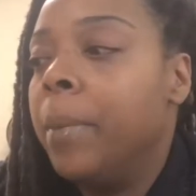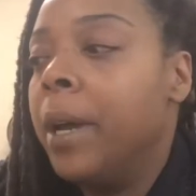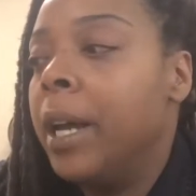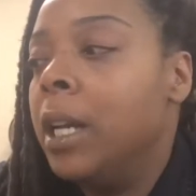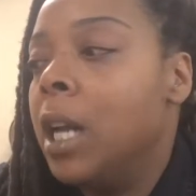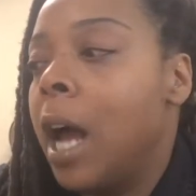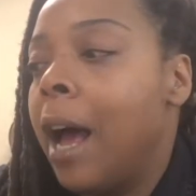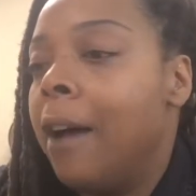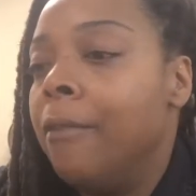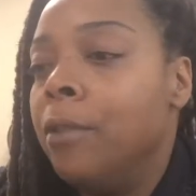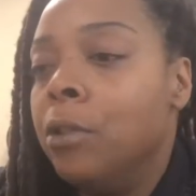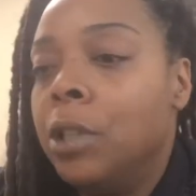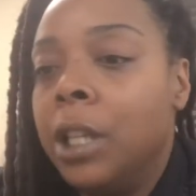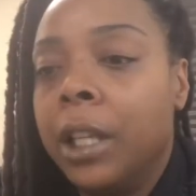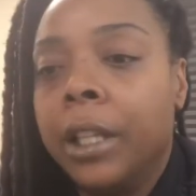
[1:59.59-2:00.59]
but I've
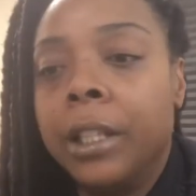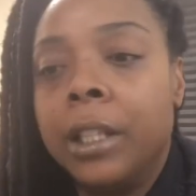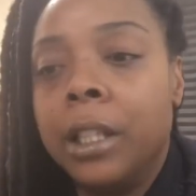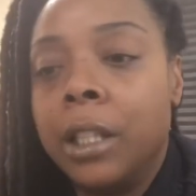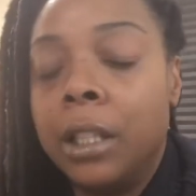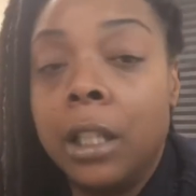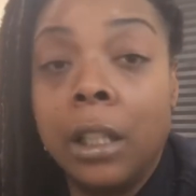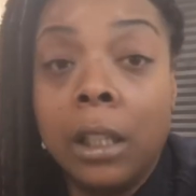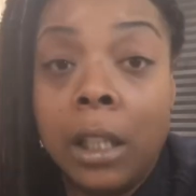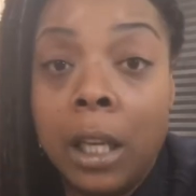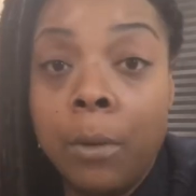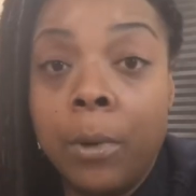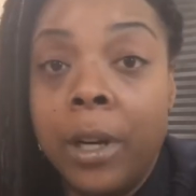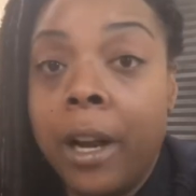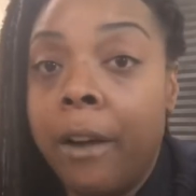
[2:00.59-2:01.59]
used it
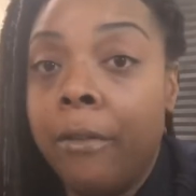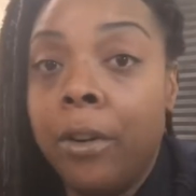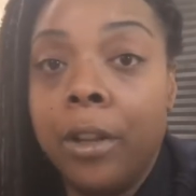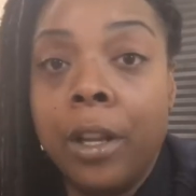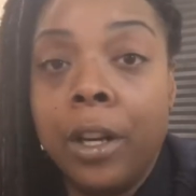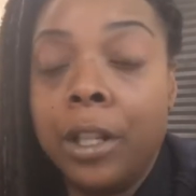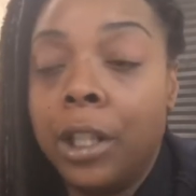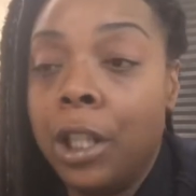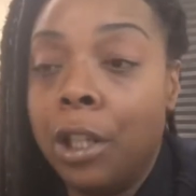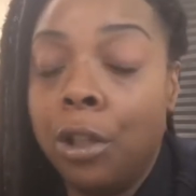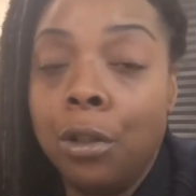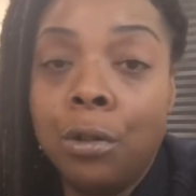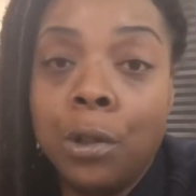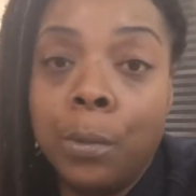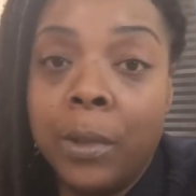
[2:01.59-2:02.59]
consistently whenever there's
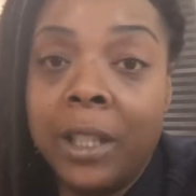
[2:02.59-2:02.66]
issues